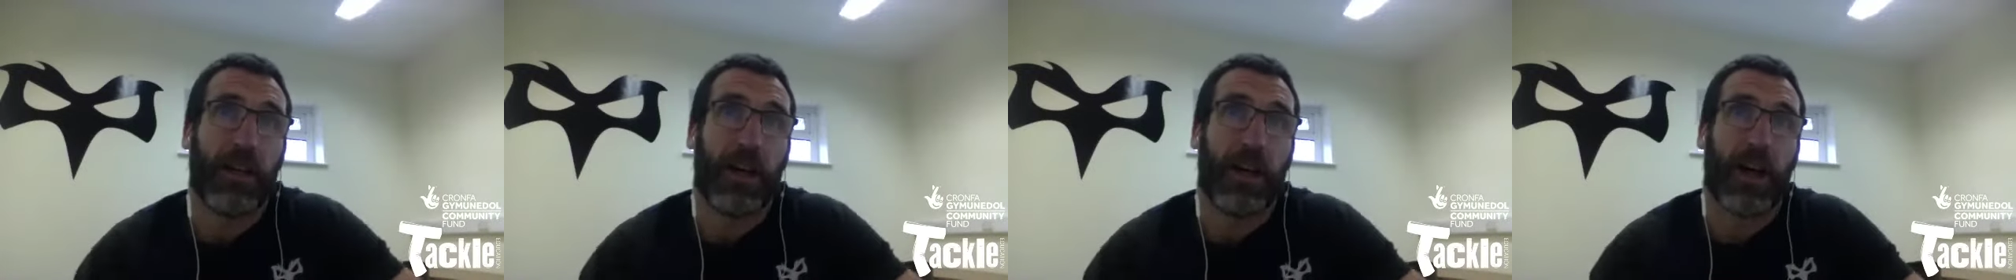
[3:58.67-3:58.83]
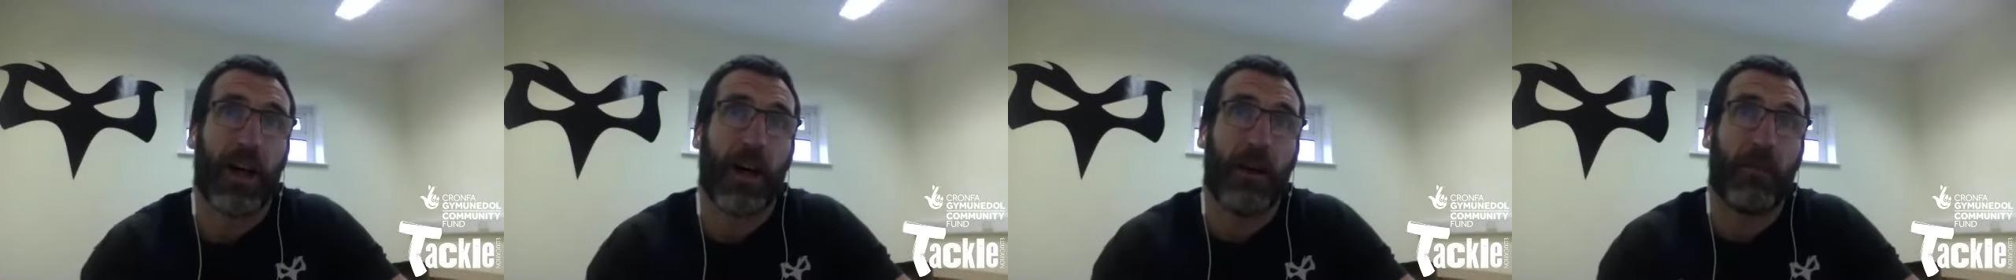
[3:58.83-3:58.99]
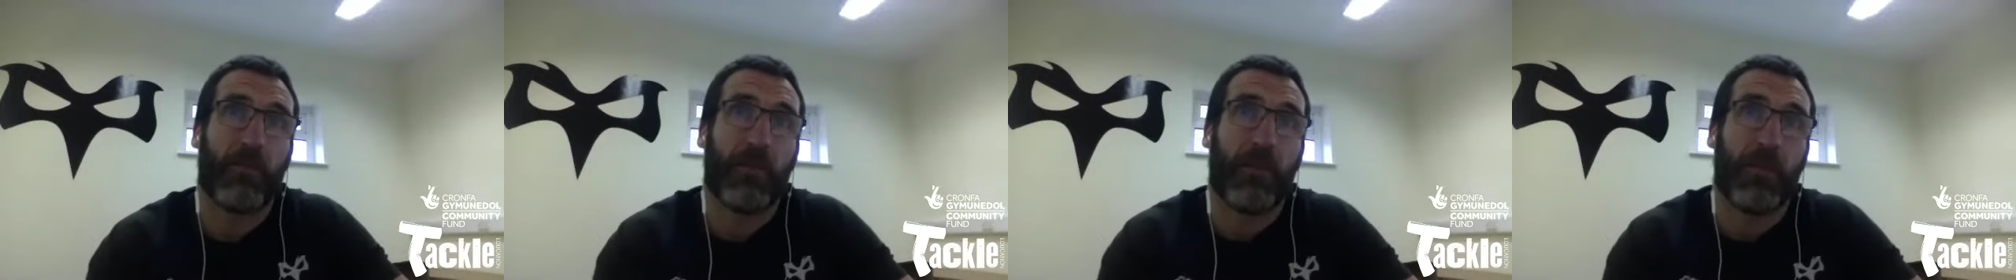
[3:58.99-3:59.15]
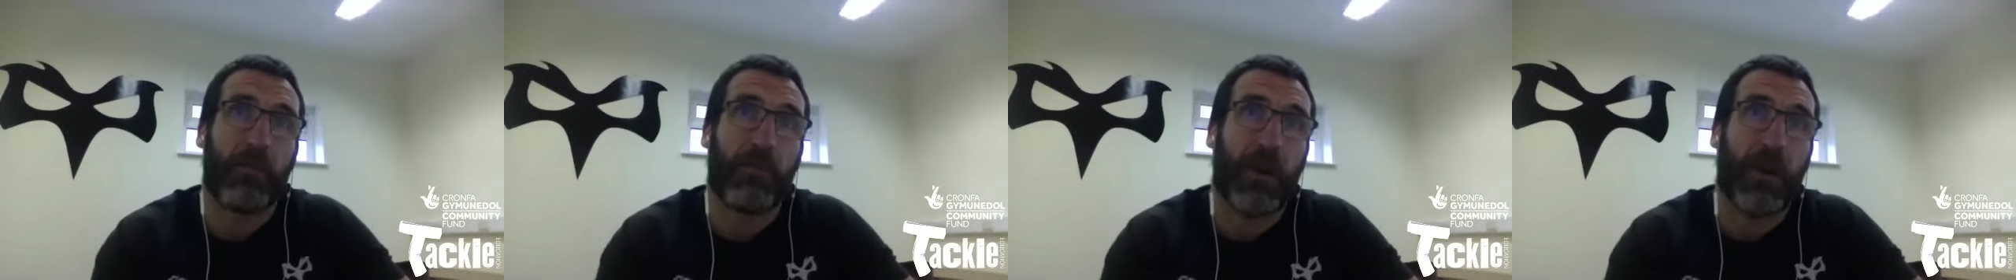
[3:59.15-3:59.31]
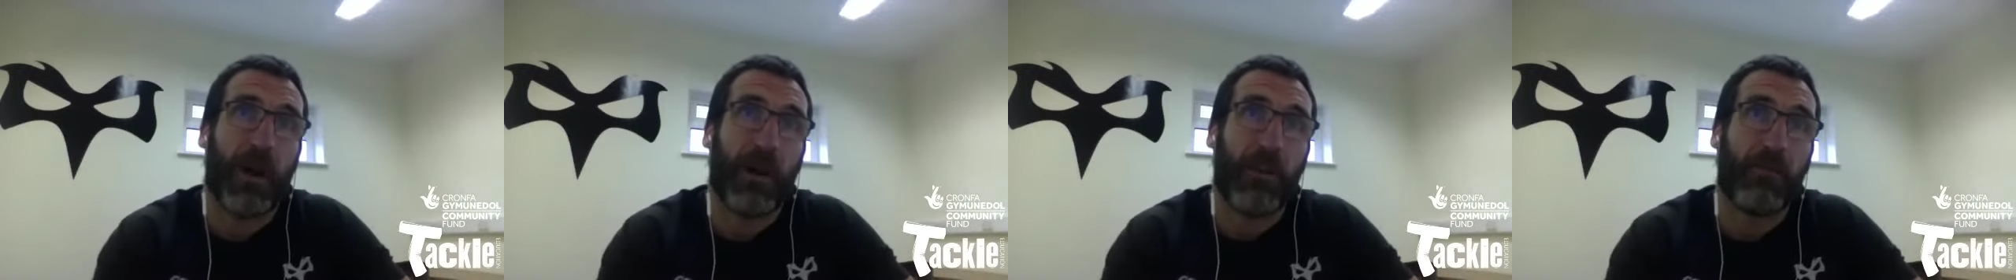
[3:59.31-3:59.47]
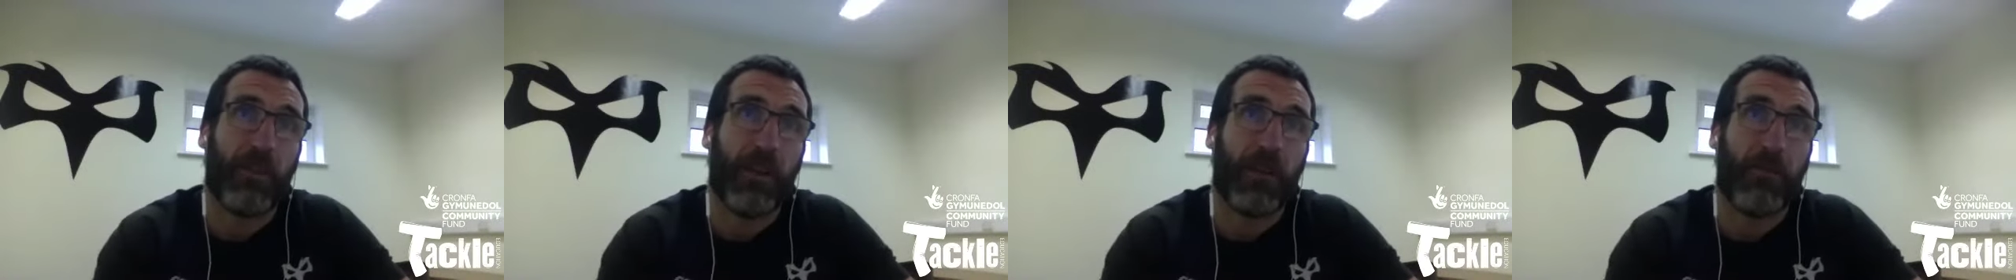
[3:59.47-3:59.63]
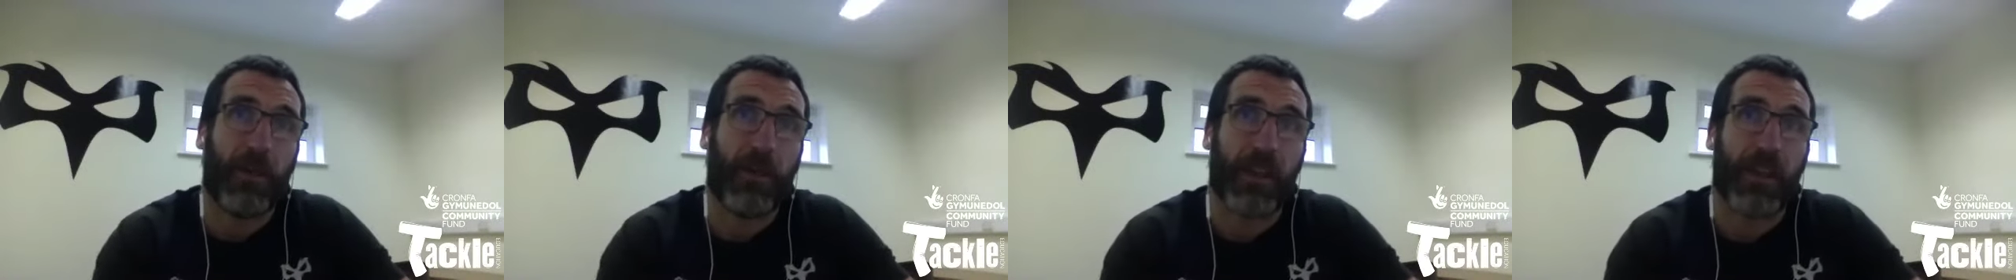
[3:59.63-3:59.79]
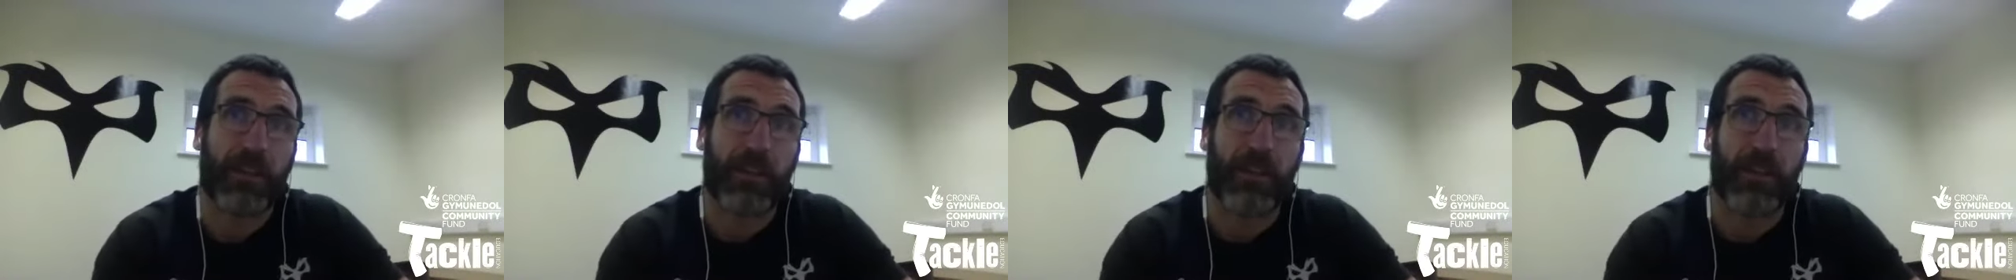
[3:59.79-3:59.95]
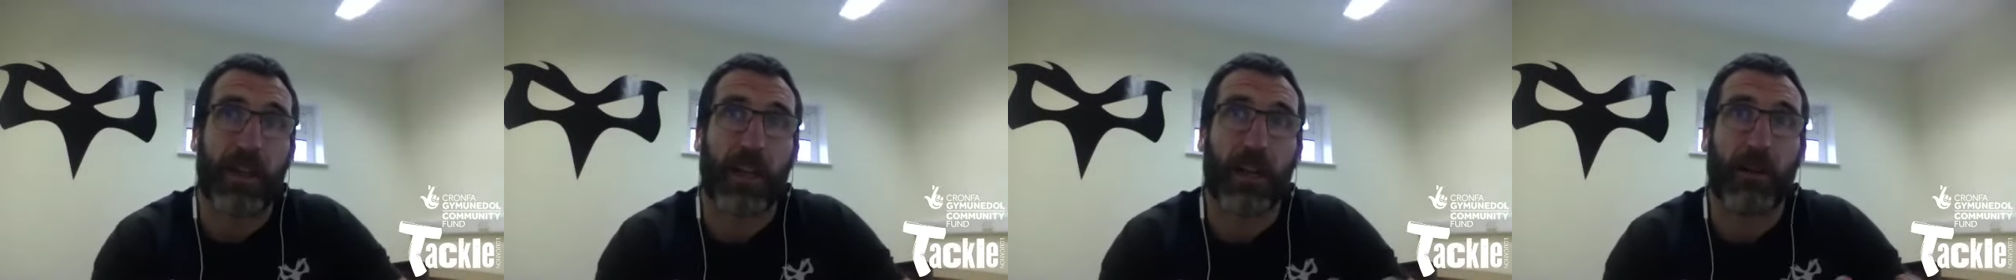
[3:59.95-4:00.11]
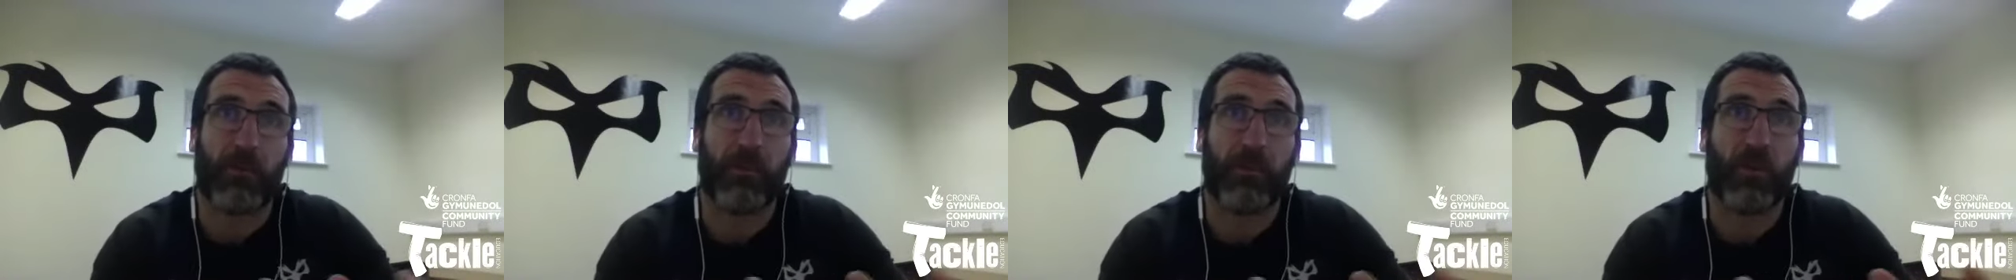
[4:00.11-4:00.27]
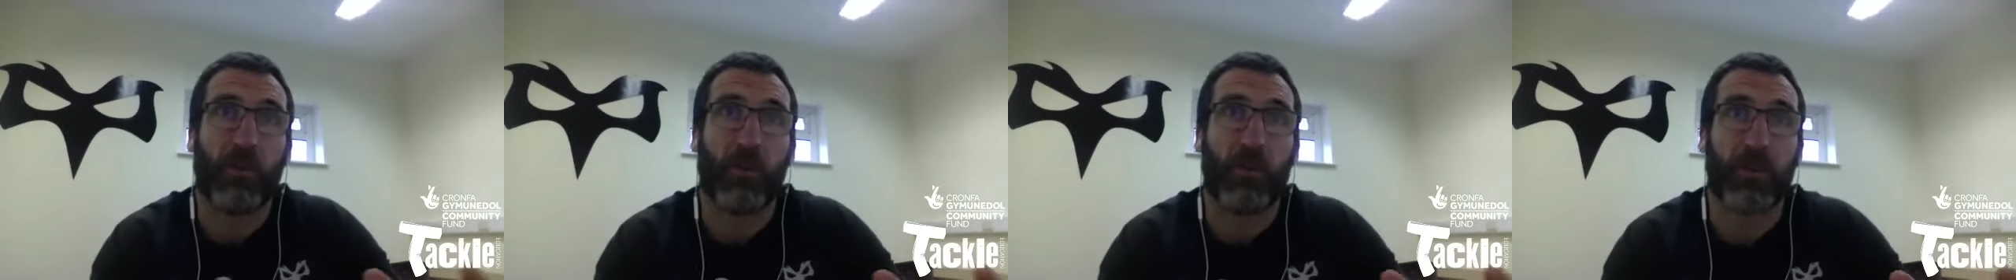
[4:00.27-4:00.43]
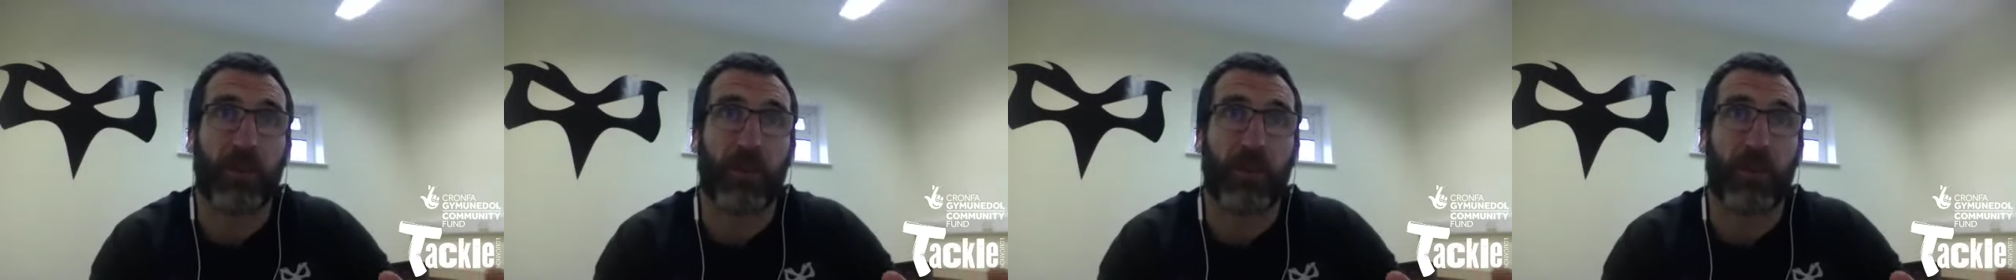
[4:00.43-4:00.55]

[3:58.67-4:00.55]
But my remit is a little broader